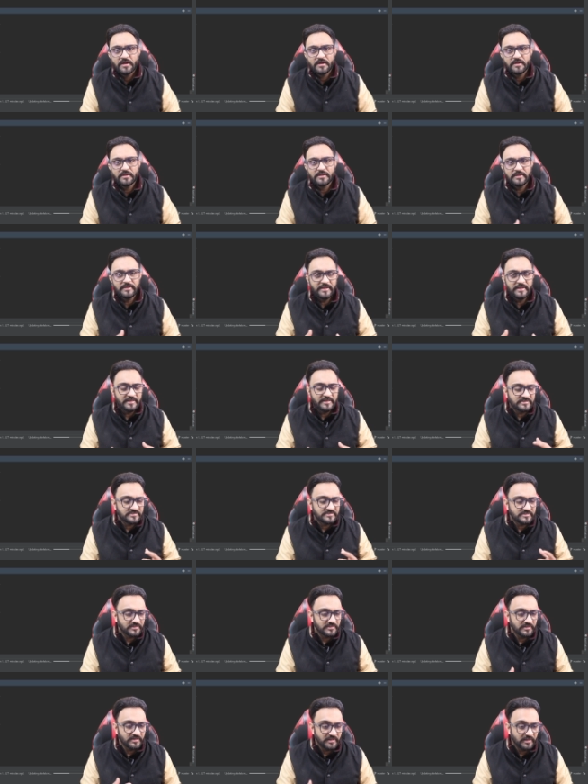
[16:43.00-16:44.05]

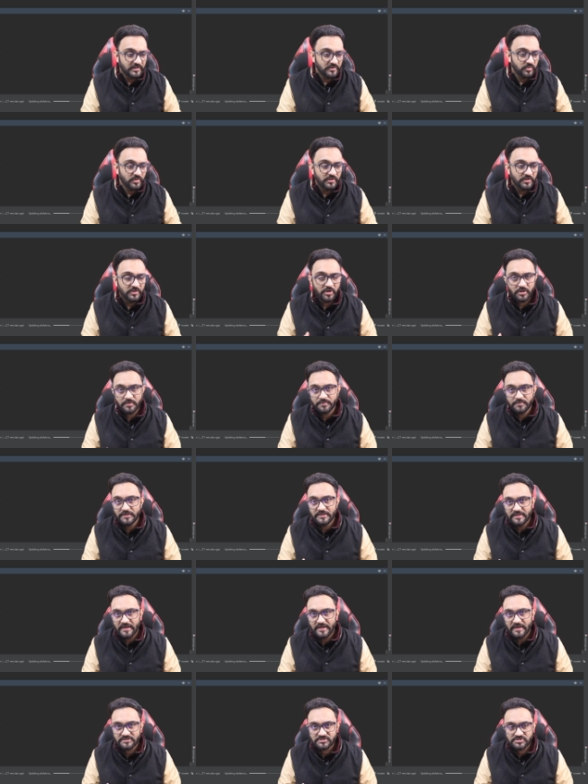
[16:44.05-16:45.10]
later it will not be
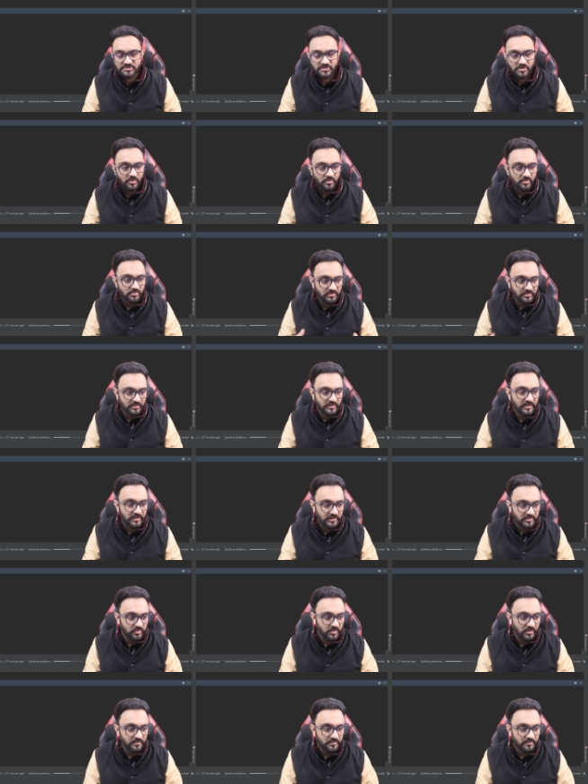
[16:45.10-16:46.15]
that slow.
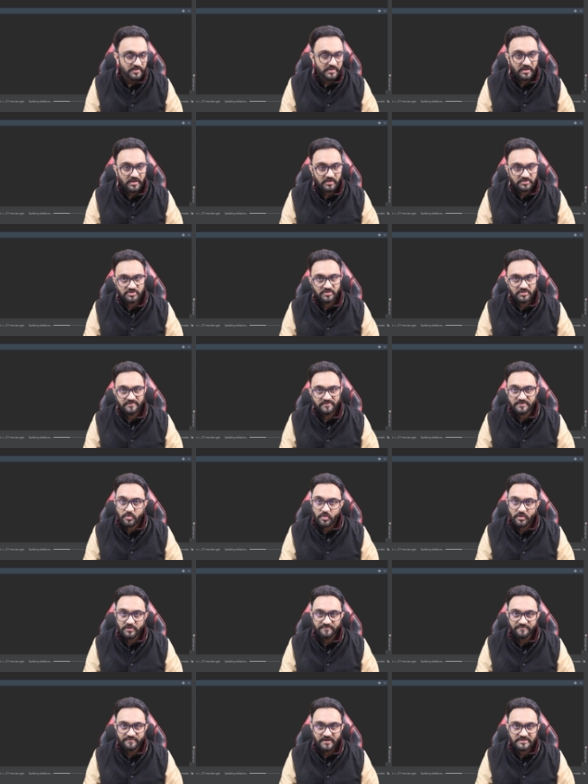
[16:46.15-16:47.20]
It will be actually
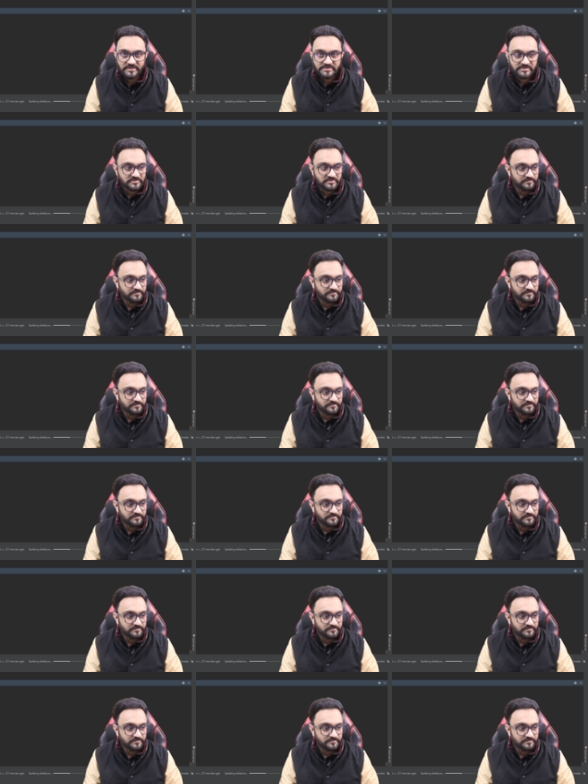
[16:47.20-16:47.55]
quite fast.